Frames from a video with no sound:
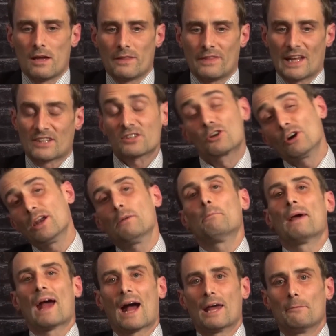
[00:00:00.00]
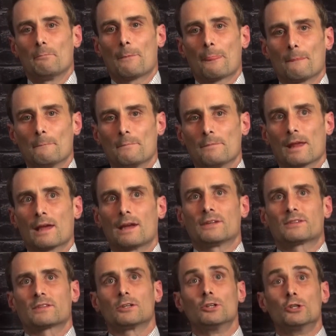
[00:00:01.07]
That's good and bad. And
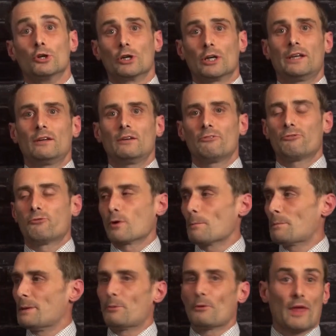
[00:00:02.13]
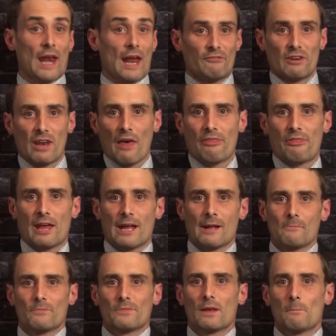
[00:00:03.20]
it's good for people that have nothing,
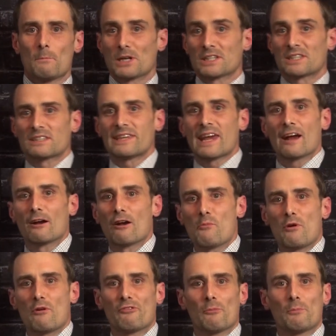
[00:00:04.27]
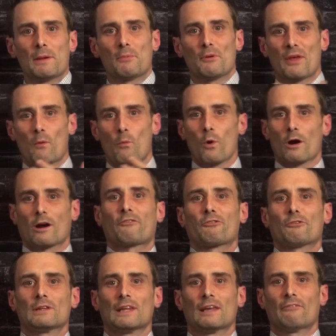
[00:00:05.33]
but it's terrible for people that work
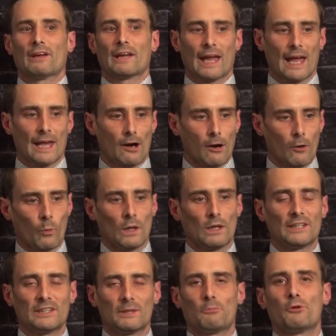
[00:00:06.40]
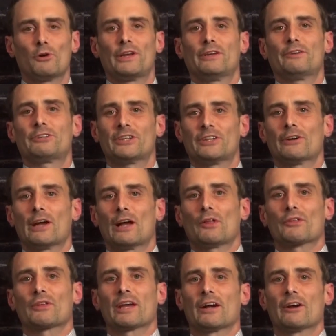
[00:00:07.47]
for a living and are willing to put into their
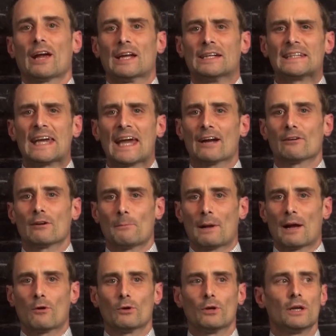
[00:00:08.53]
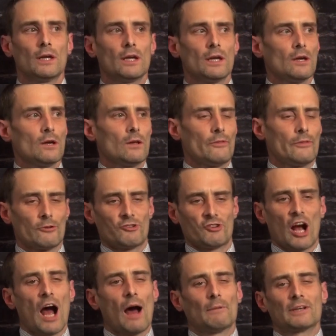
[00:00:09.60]
health care and care about their
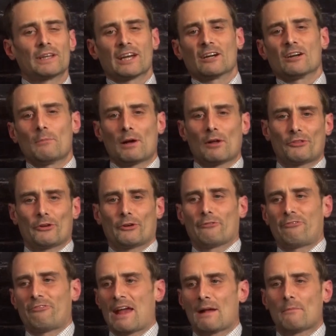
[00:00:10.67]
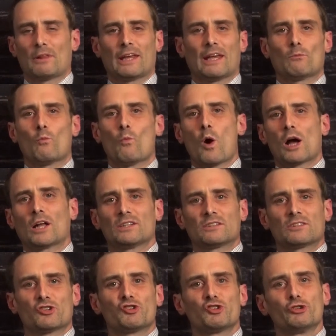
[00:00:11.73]
job and care about their family and want
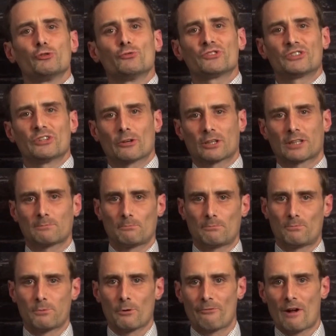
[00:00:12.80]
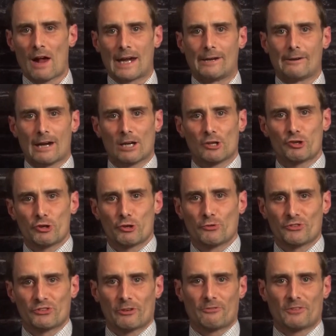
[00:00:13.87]
to choose their provider and
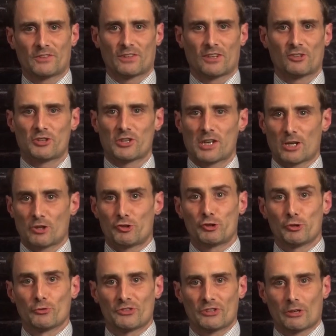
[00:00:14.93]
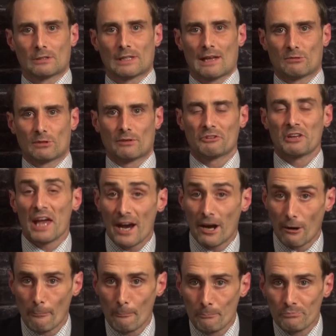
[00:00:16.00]
choose their physician and choose their level of
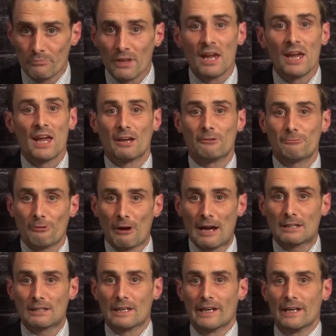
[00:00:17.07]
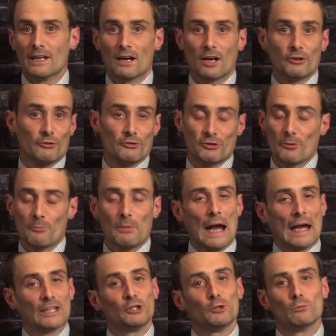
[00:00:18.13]
care. And frankly, under Joe
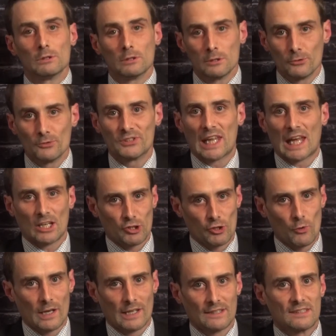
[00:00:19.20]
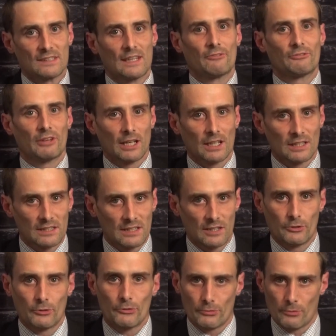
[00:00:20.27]
Biden, you will lose that choice if they
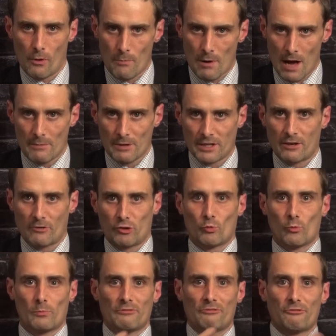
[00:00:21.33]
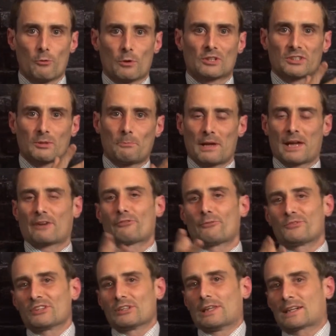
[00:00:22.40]
continue through Obamacare. You will be forced to pick
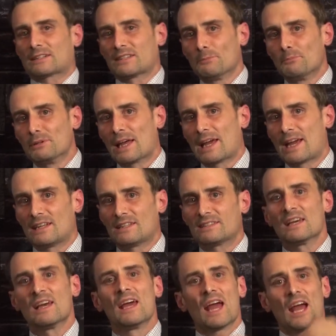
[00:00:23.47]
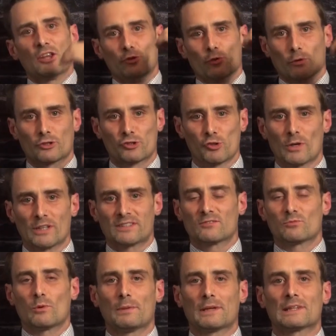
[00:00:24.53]
from selected plans, and your choices
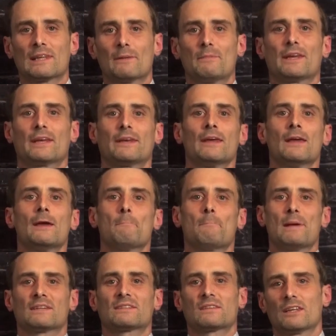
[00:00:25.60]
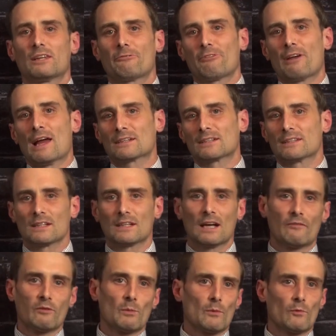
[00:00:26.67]
will be limited based on the fact that the
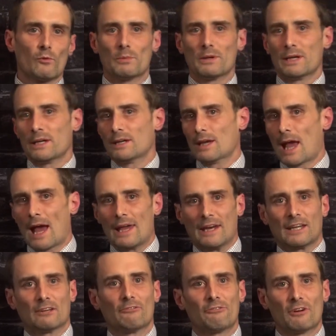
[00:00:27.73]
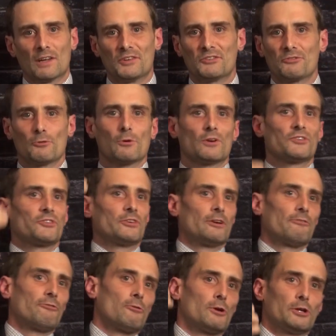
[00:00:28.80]
government will be adding in funds for it. So
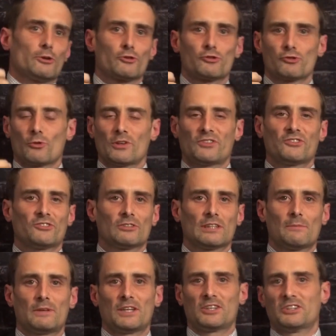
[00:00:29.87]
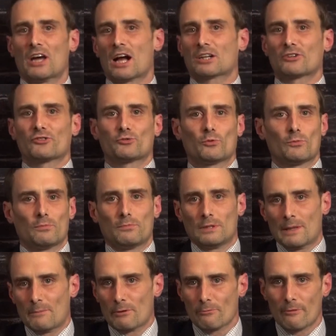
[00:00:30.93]
therefore, your choices are limited. Doctors will
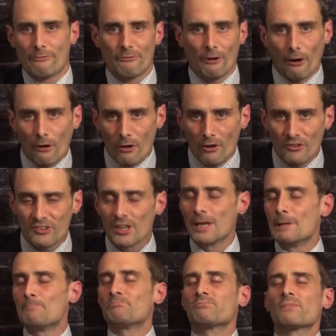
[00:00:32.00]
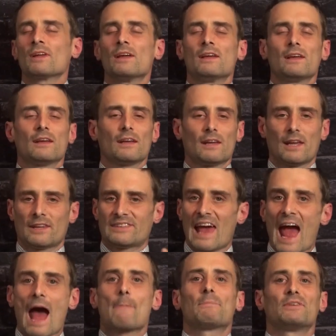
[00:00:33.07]
limit referrals. It's
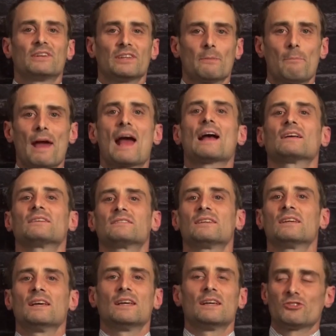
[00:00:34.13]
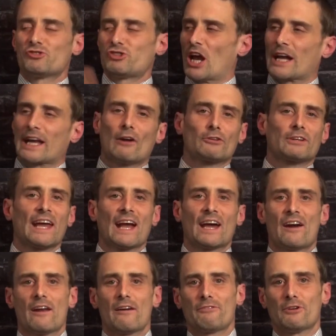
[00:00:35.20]
happened in the past. Check out
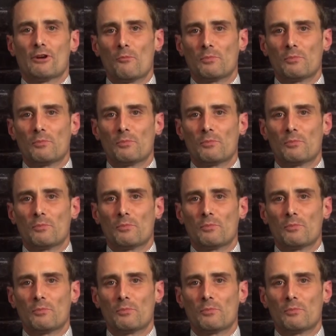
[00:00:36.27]
Canada if you don't